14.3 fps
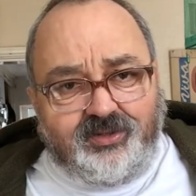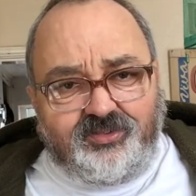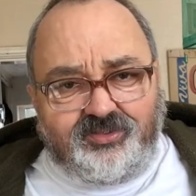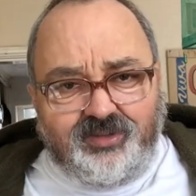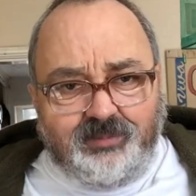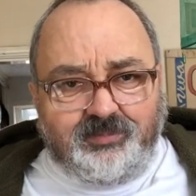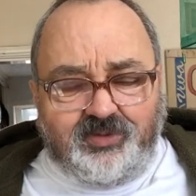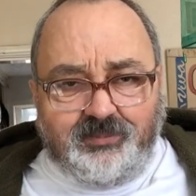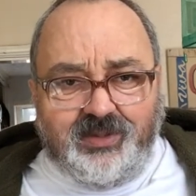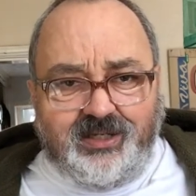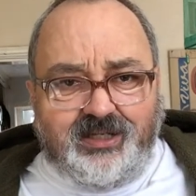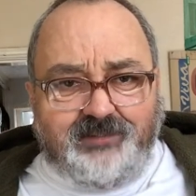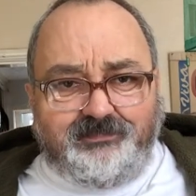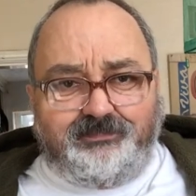Seems to
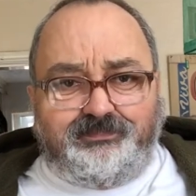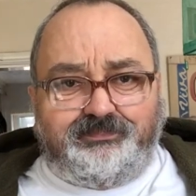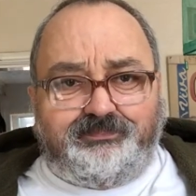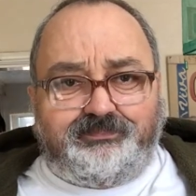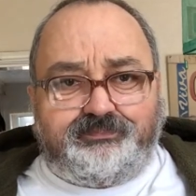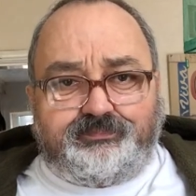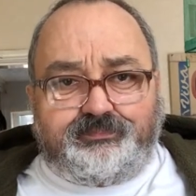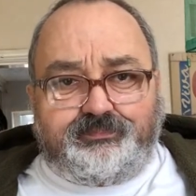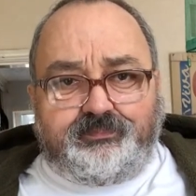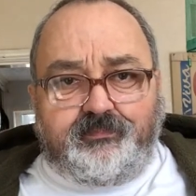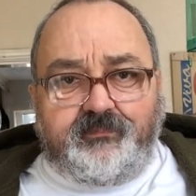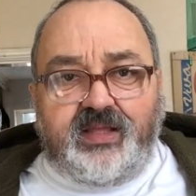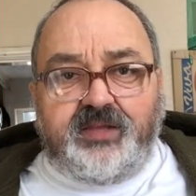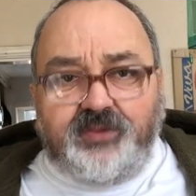me
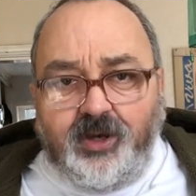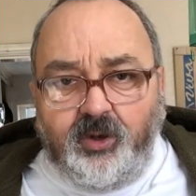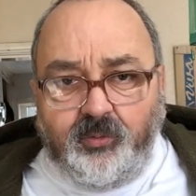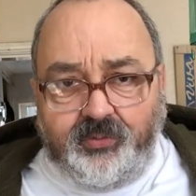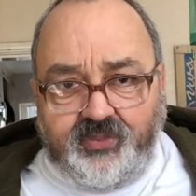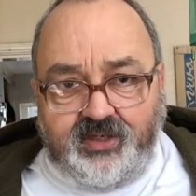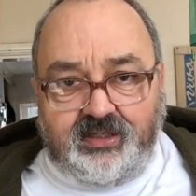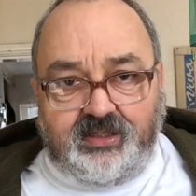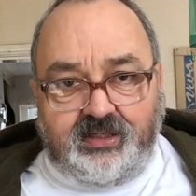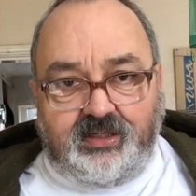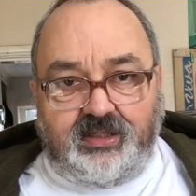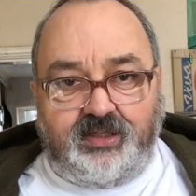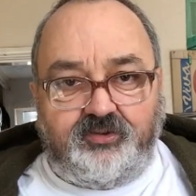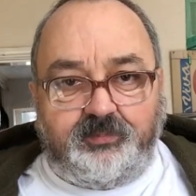the whole thing
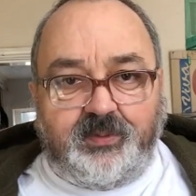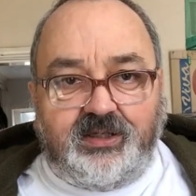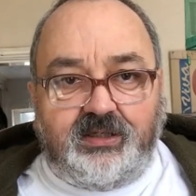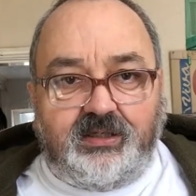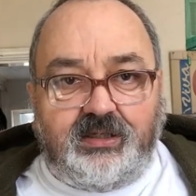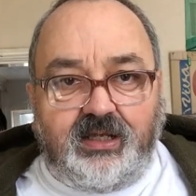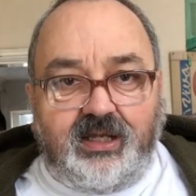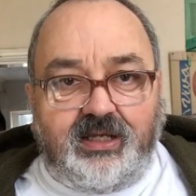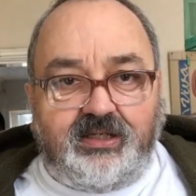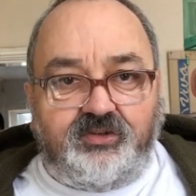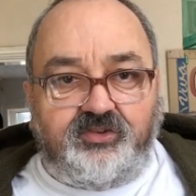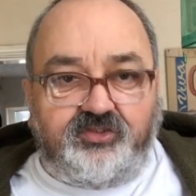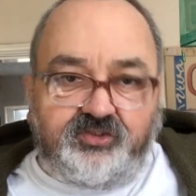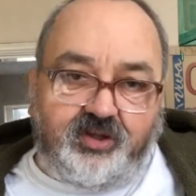has been
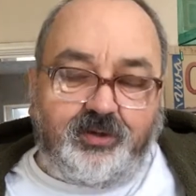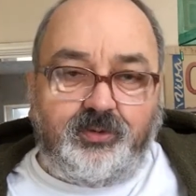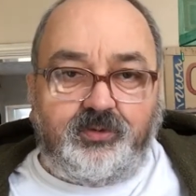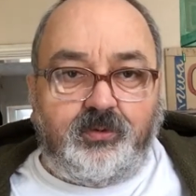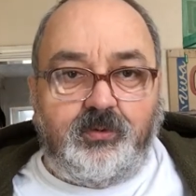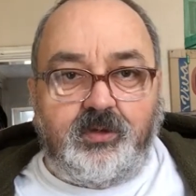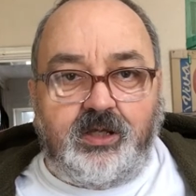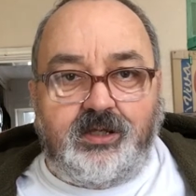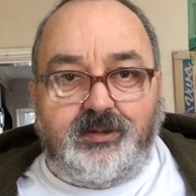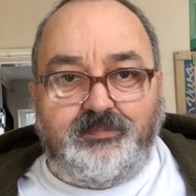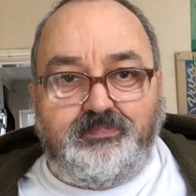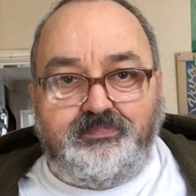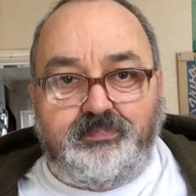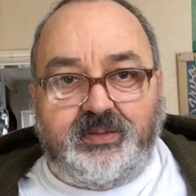a total
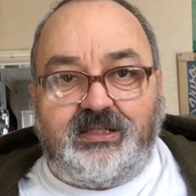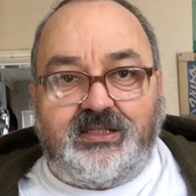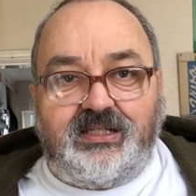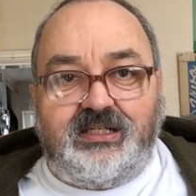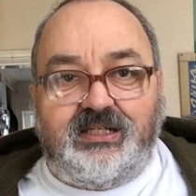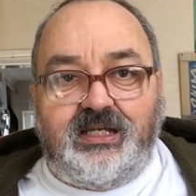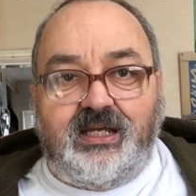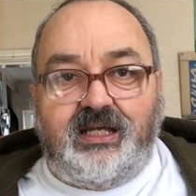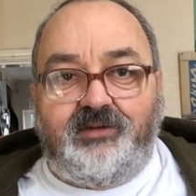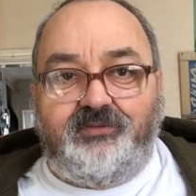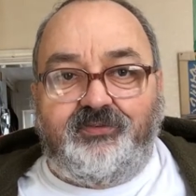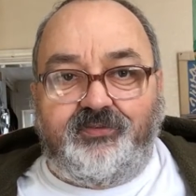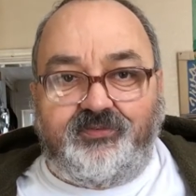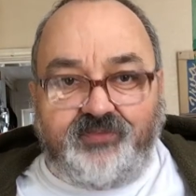bloody
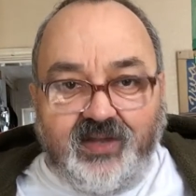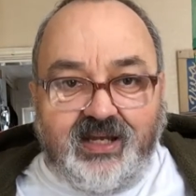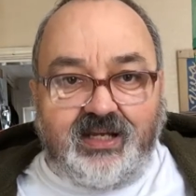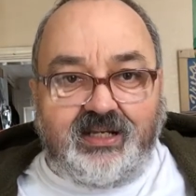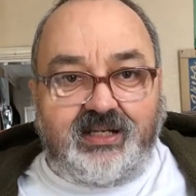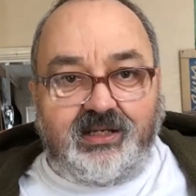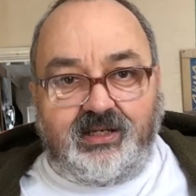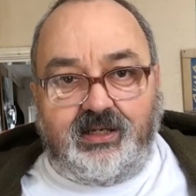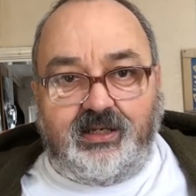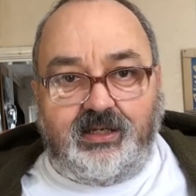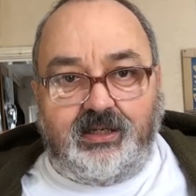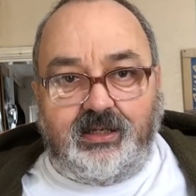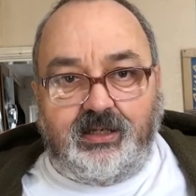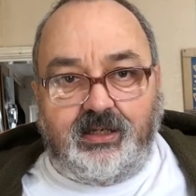failure.
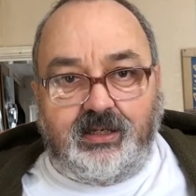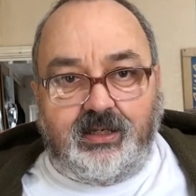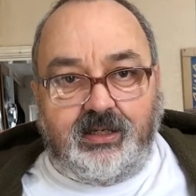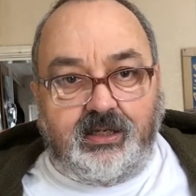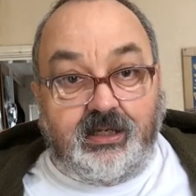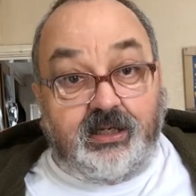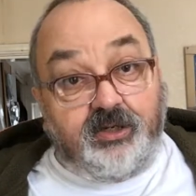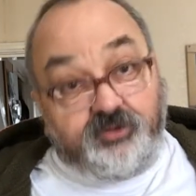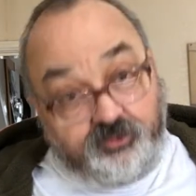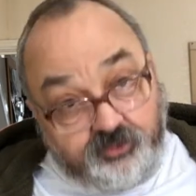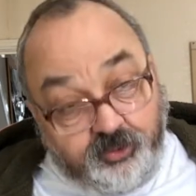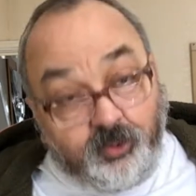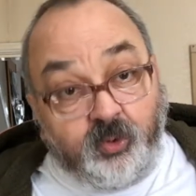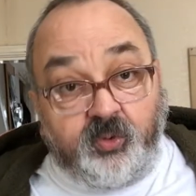
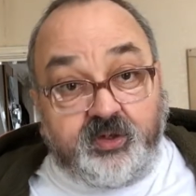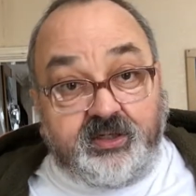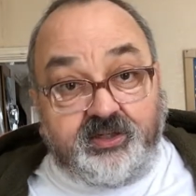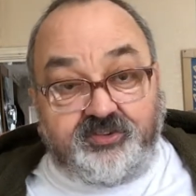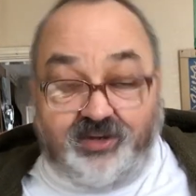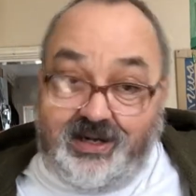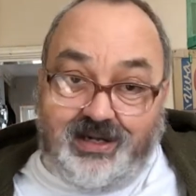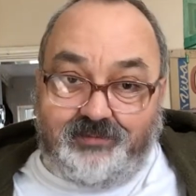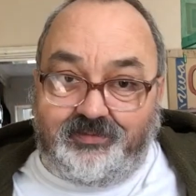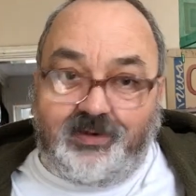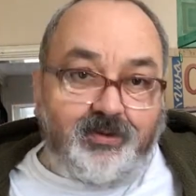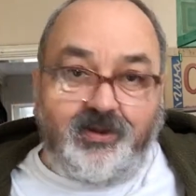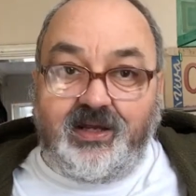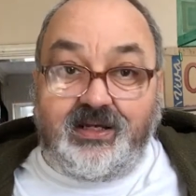Tories have
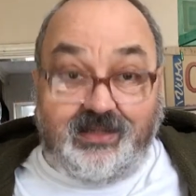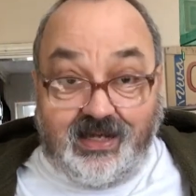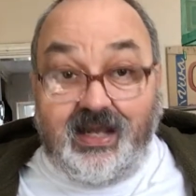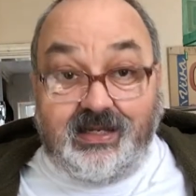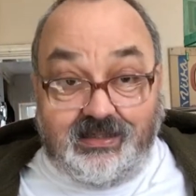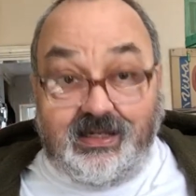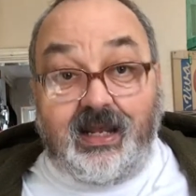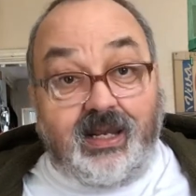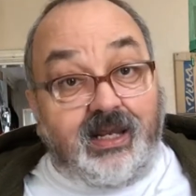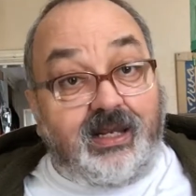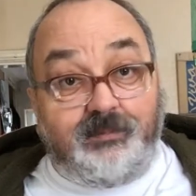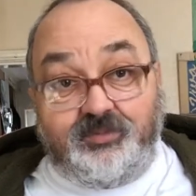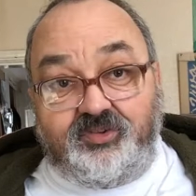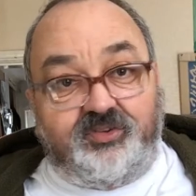lied, and
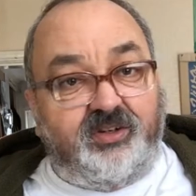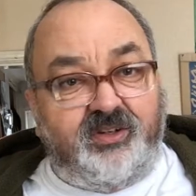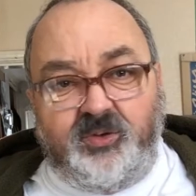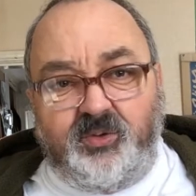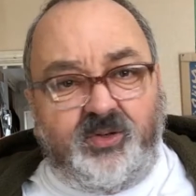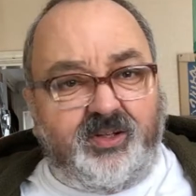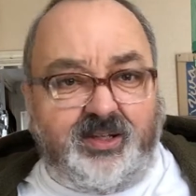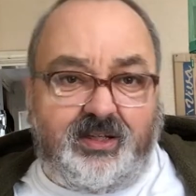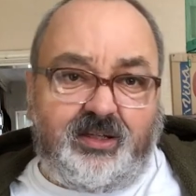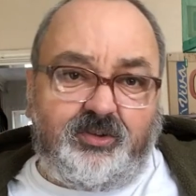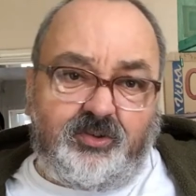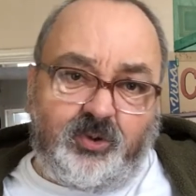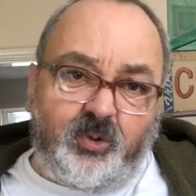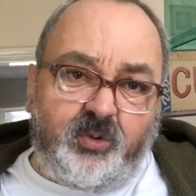yeah,
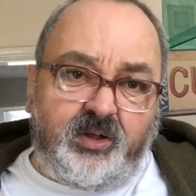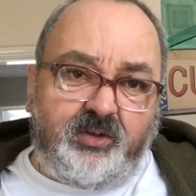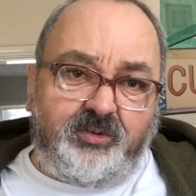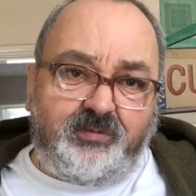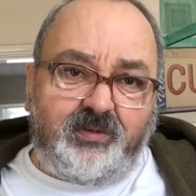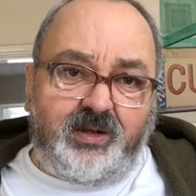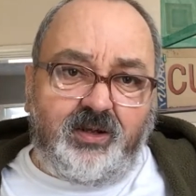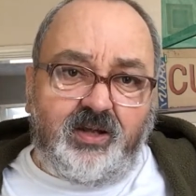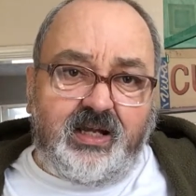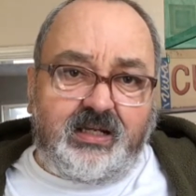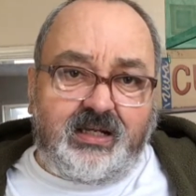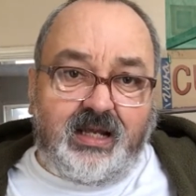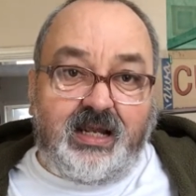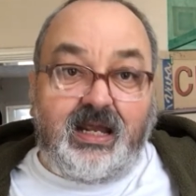absolutely, Tories have
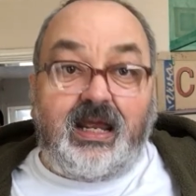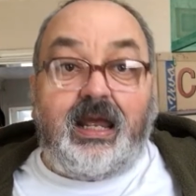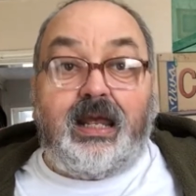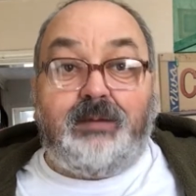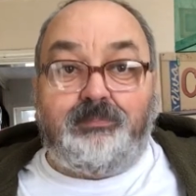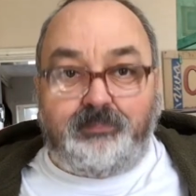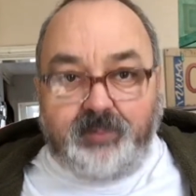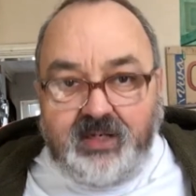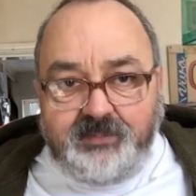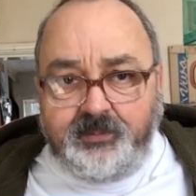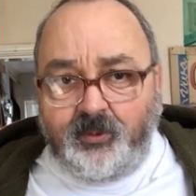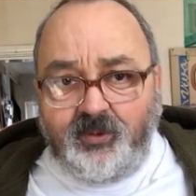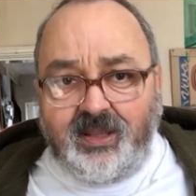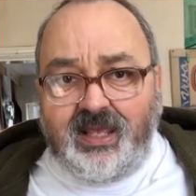lied, and
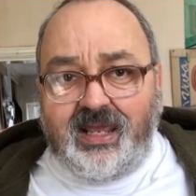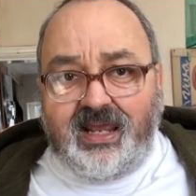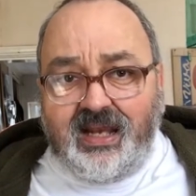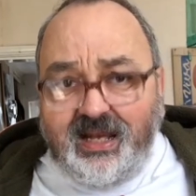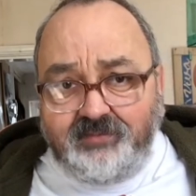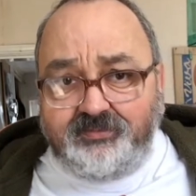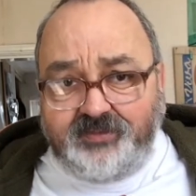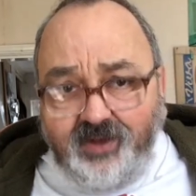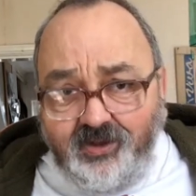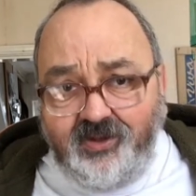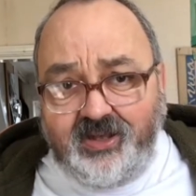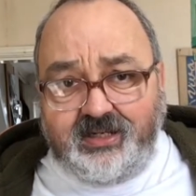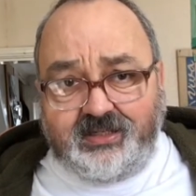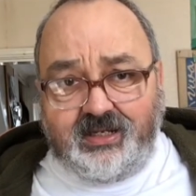people have
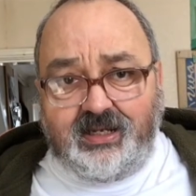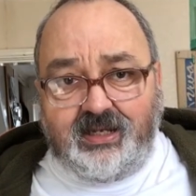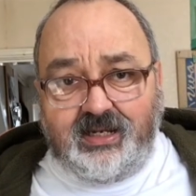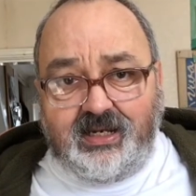died,